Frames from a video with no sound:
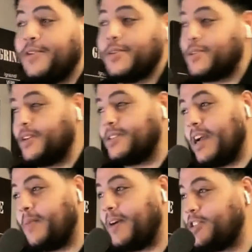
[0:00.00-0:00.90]
do this all the
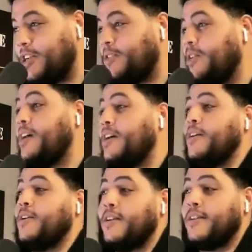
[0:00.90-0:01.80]
time on my channel.
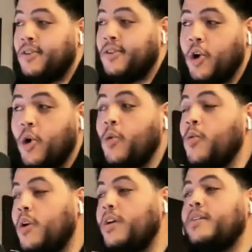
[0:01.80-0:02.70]
No
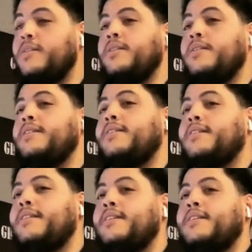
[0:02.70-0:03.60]
one
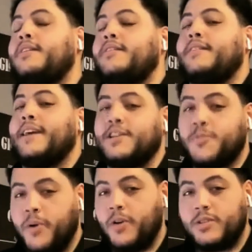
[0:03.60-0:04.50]
that
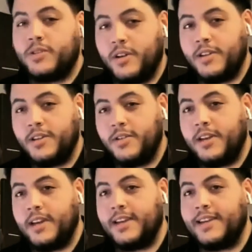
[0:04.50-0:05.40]
is posting on the
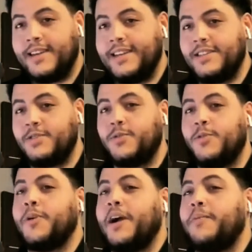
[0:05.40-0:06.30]
internet is
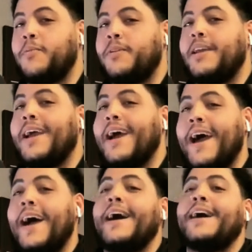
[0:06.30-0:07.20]
probably
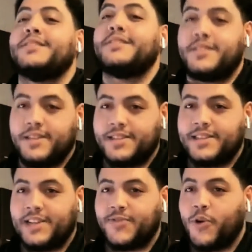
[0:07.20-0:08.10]
as
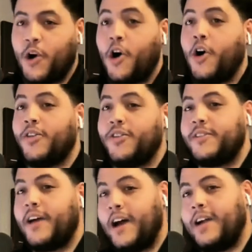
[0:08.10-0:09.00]
successful all the
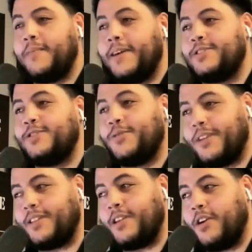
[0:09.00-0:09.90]
time as you
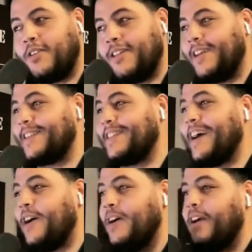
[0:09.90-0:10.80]
think they are. Like
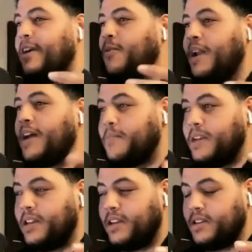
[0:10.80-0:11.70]
now, what I
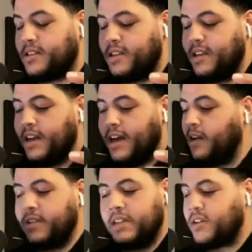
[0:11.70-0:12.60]
mean is, I
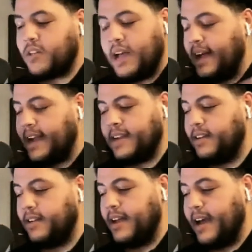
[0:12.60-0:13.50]
don't think they're
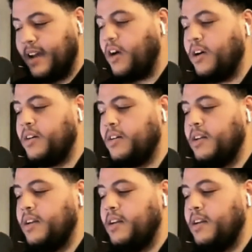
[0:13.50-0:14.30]
lying at all.